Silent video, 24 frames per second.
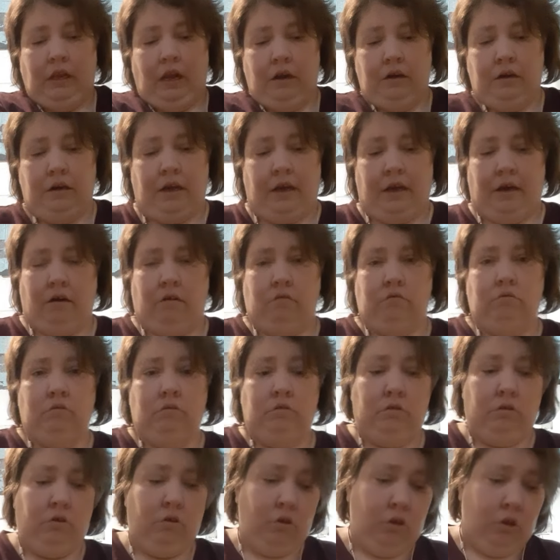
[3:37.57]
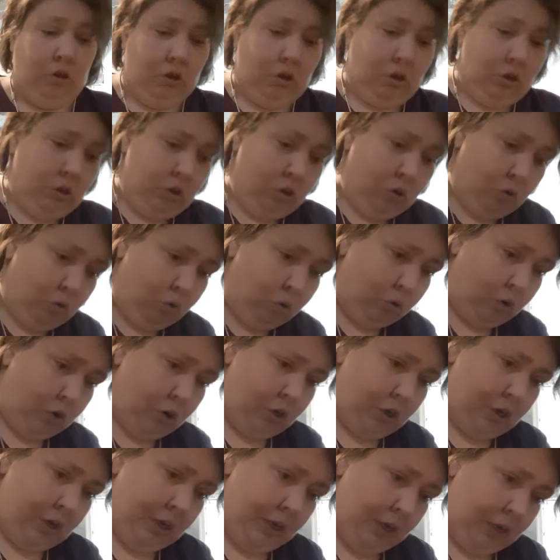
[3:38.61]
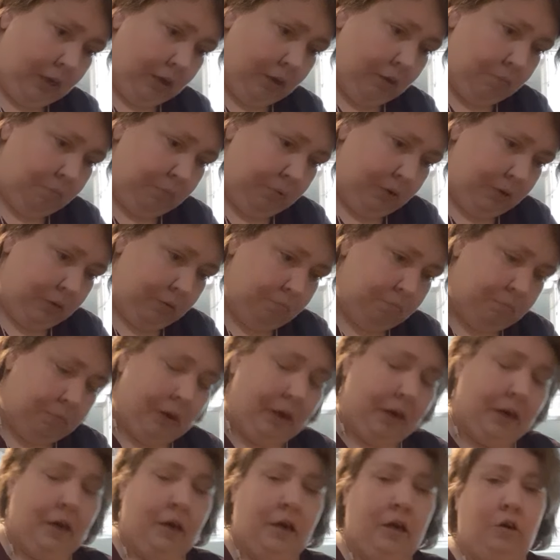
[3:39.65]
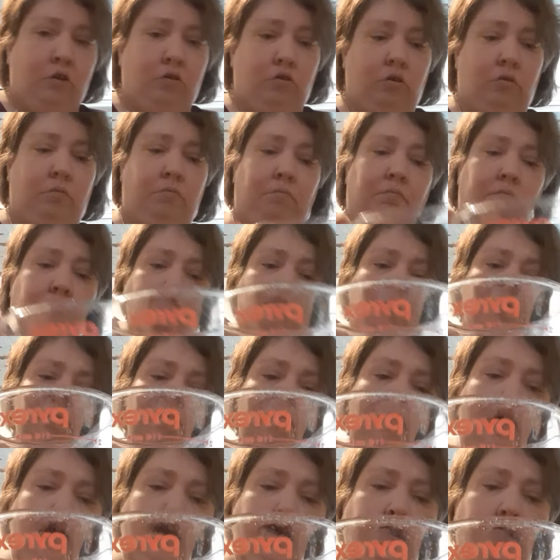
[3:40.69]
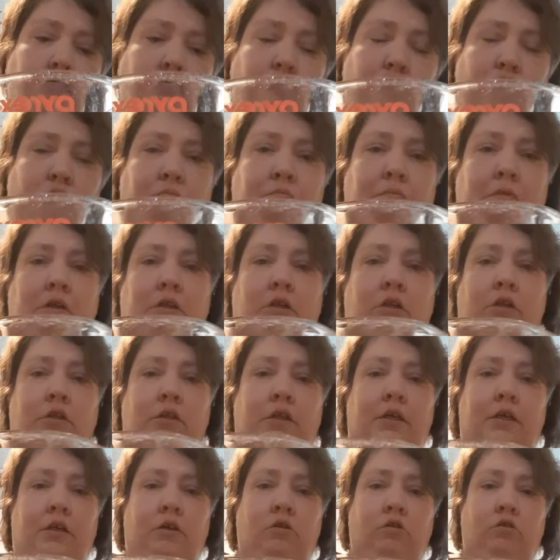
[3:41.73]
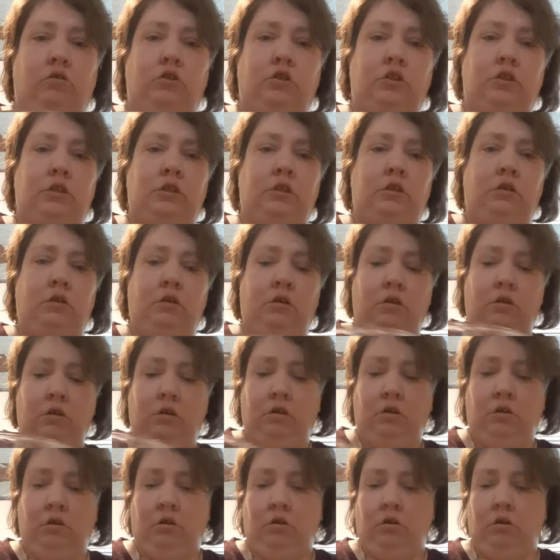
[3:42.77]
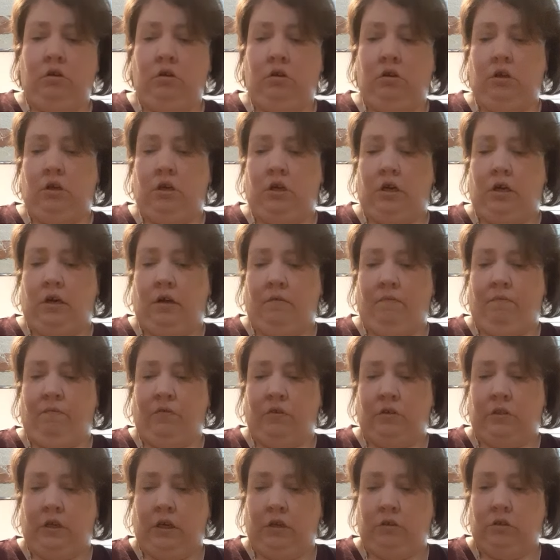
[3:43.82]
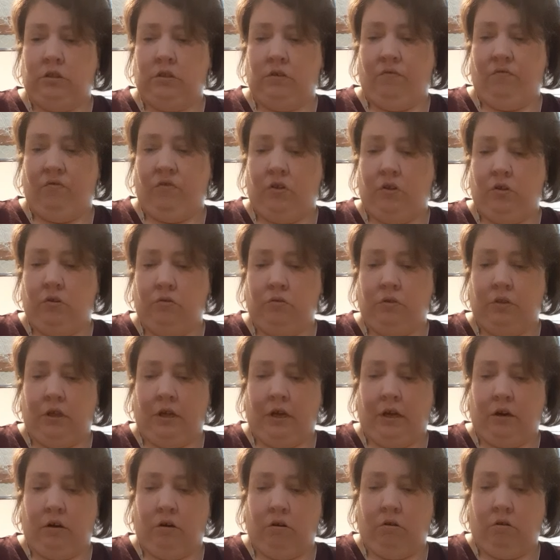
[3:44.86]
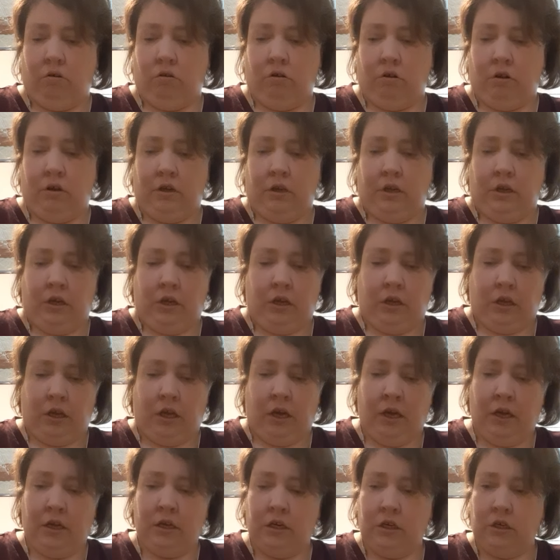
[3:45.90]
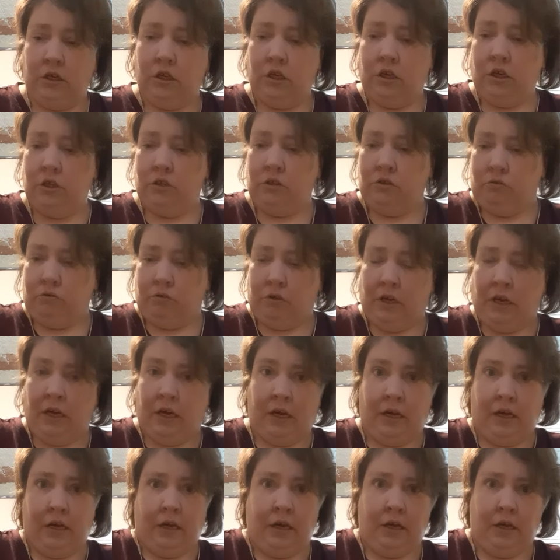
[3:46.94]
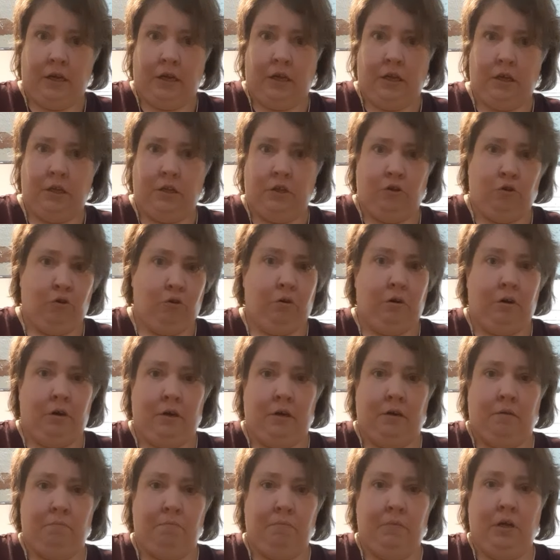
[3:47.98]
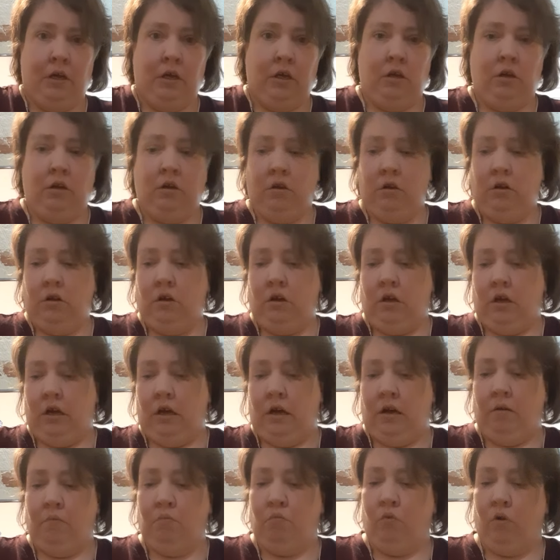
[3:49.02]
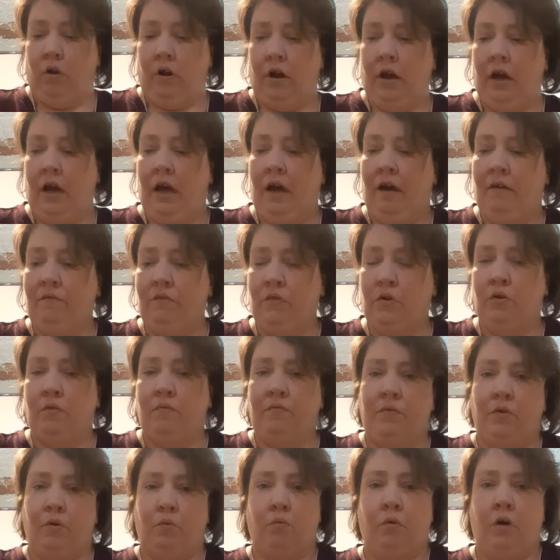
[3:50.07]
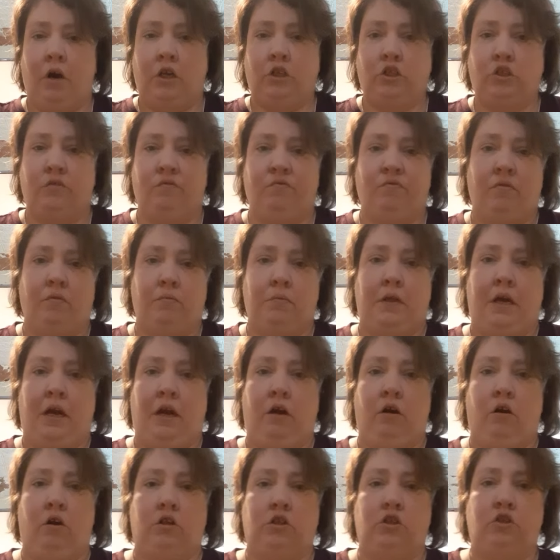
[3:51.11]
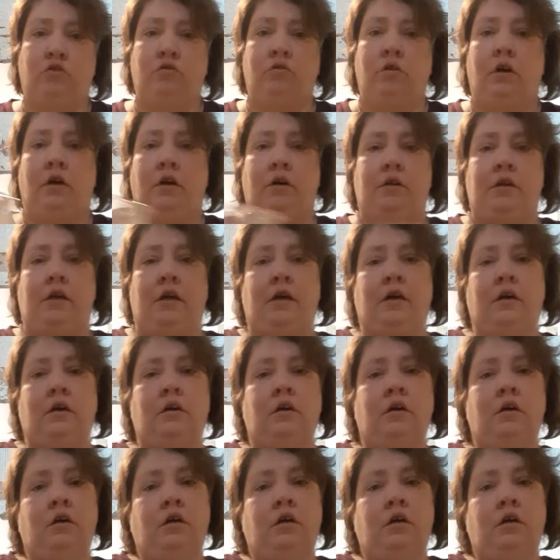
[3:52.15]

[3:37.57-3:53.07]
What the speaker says: Now, 1/4 cup, about 100 milliliters. For those of you that are in Canada, UK, Europe, where have you, if you're watching from there, Australia,